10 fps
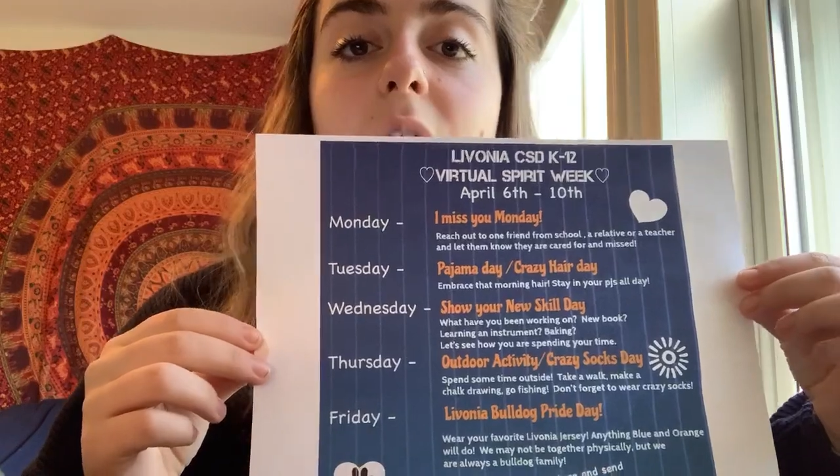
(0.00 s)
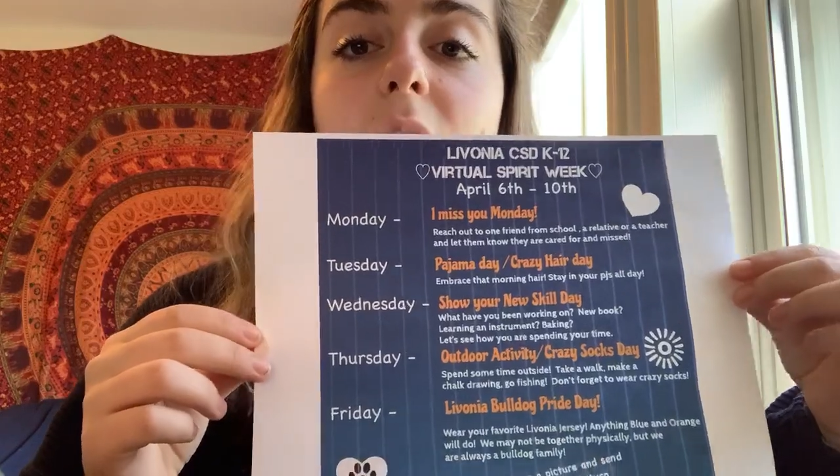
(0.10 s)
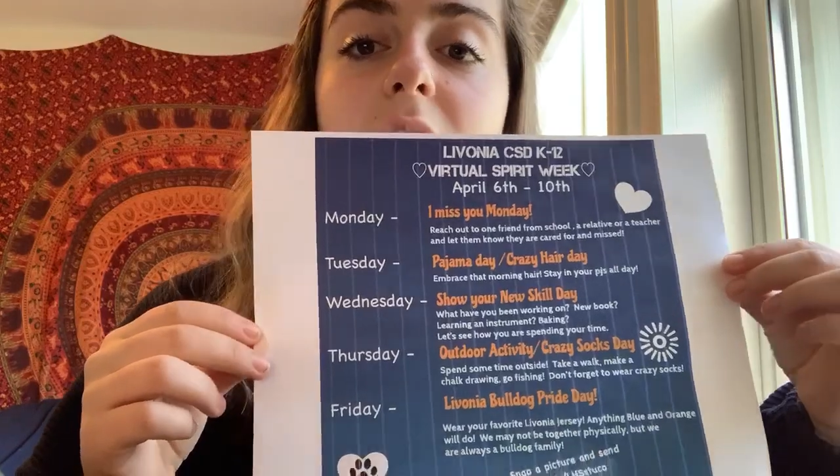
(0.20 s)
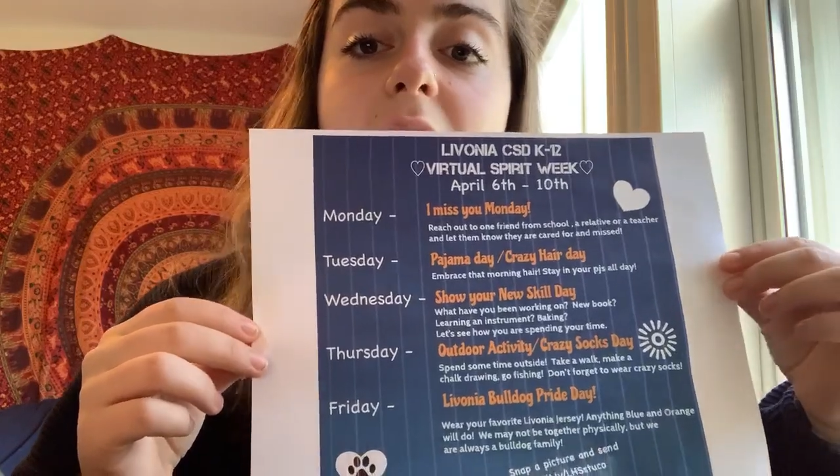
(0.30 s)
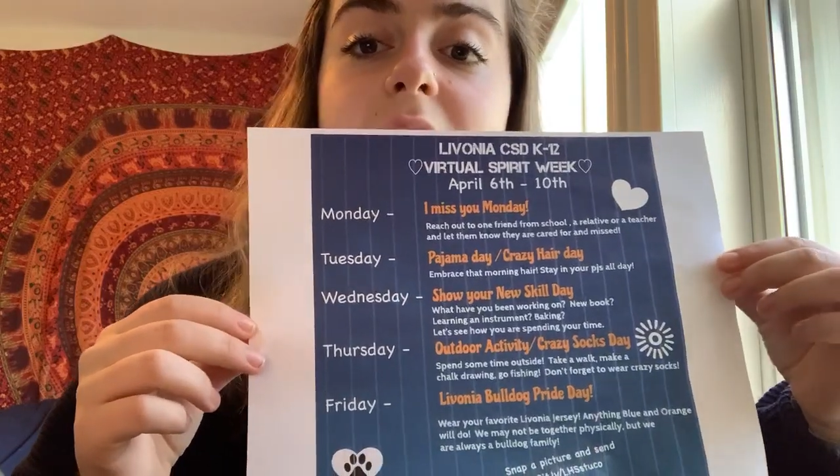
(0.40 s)

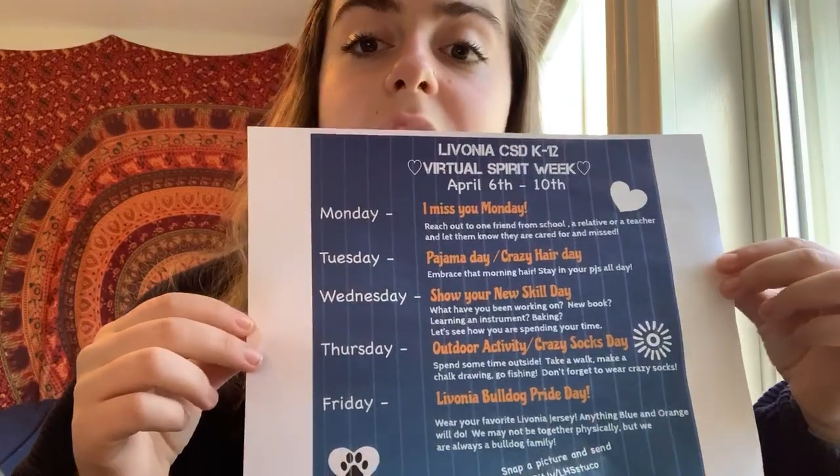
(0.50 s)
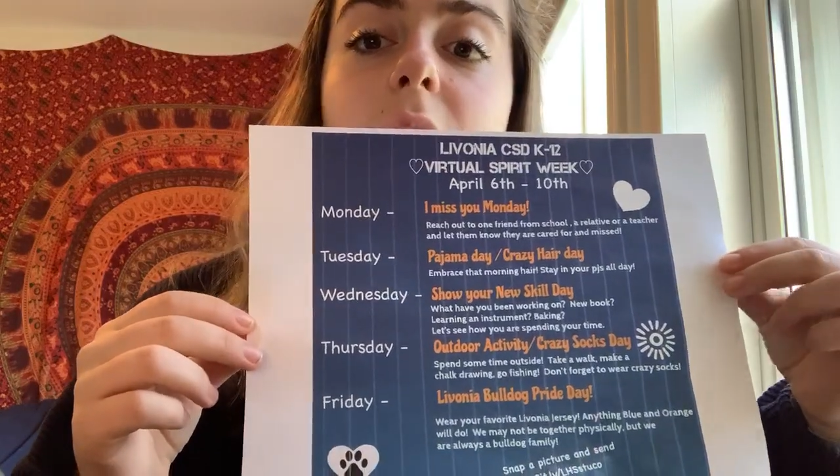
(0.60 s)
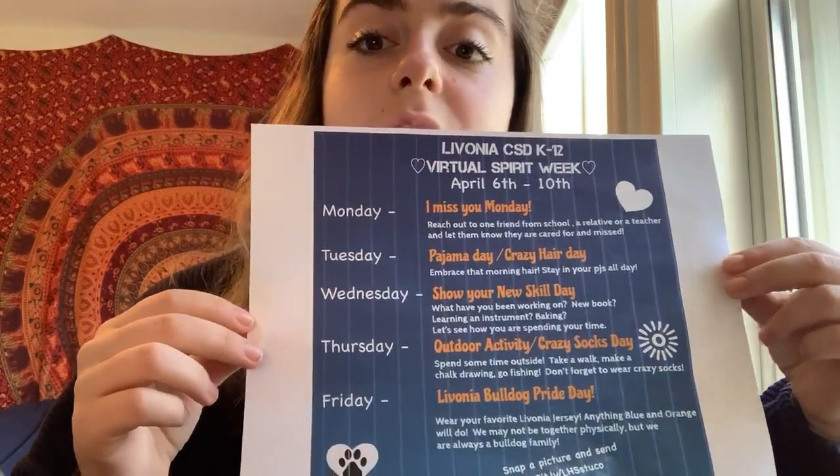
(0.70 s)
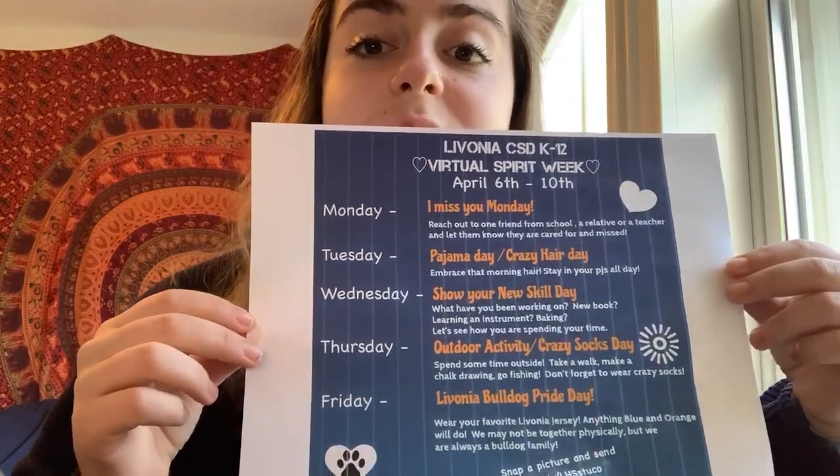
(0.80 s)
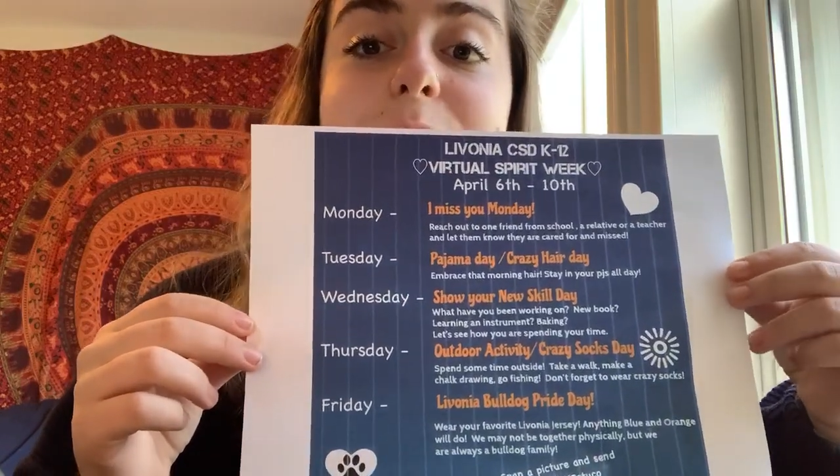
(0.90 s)
or any
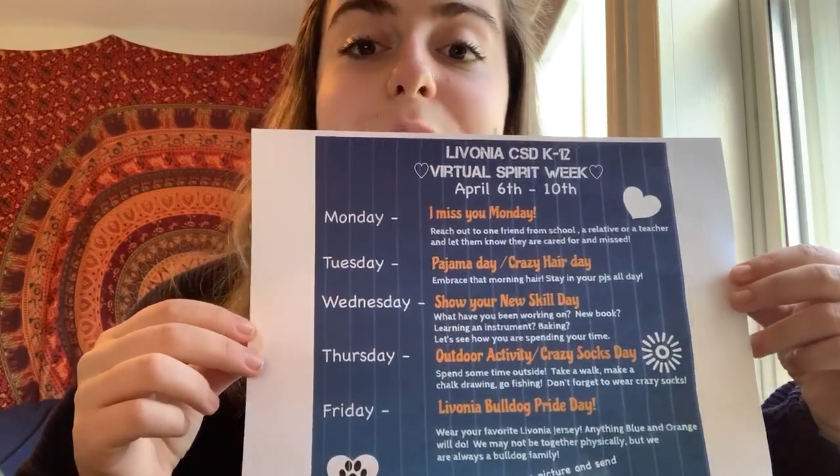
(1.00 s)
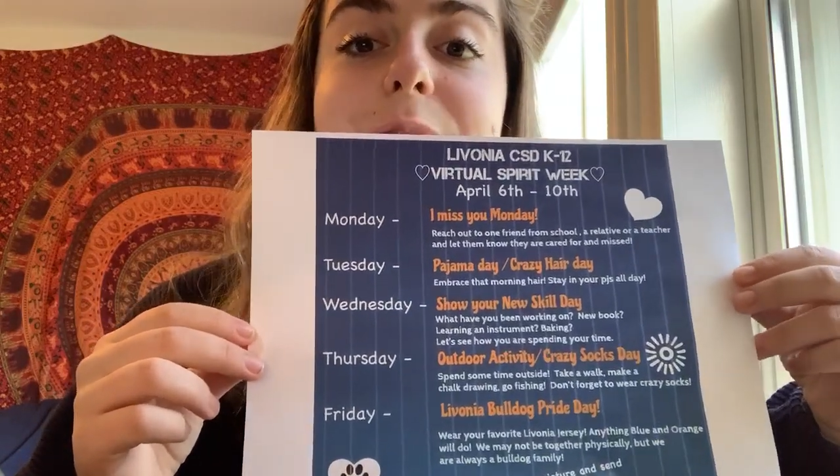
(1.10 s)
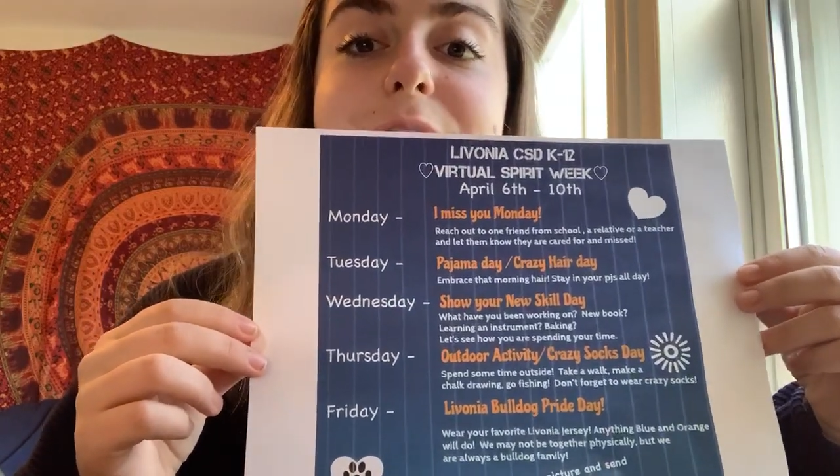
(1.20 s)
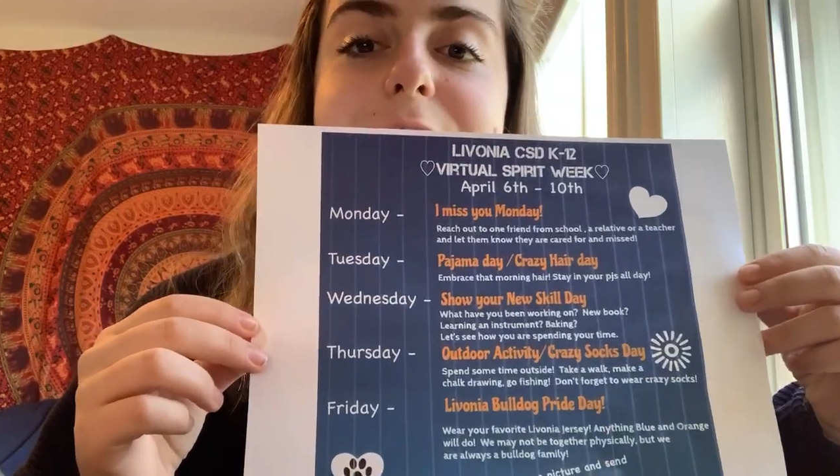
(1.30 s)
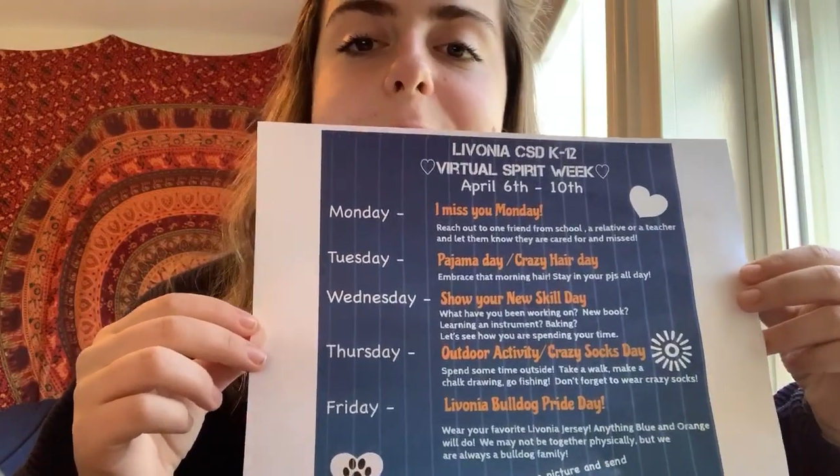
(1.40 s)
orange and
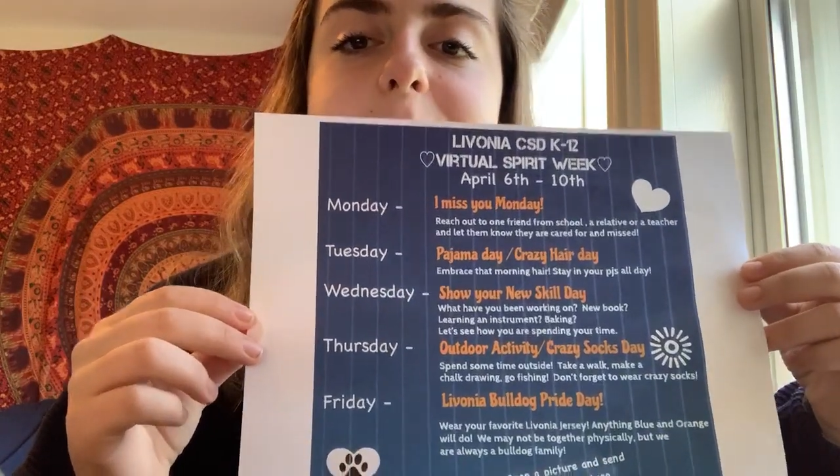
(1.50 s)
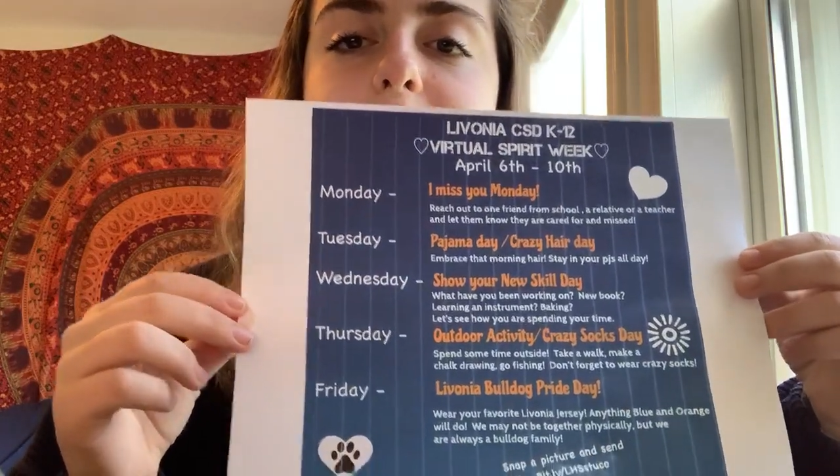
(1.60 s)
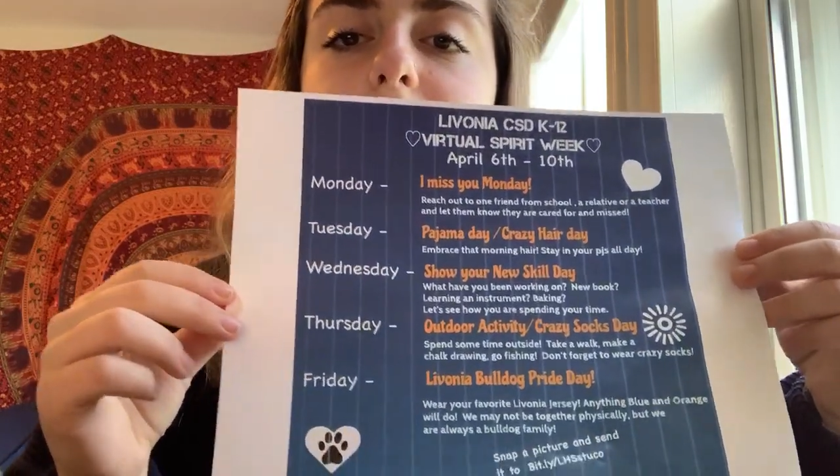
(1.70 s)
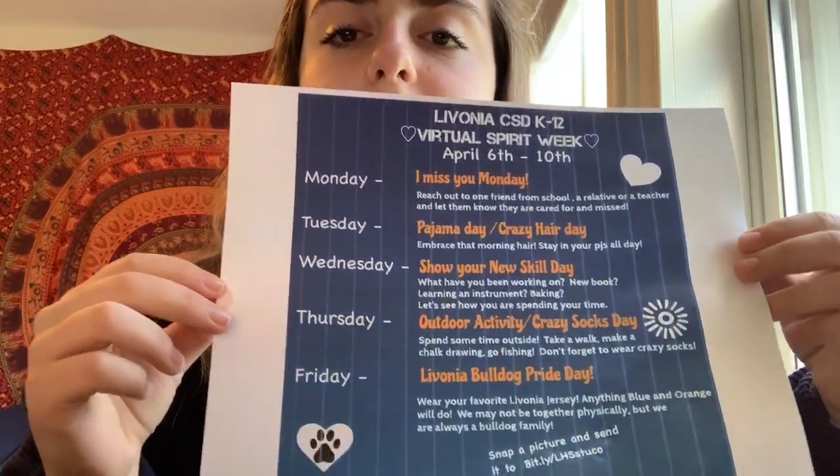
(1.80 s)
blue will do.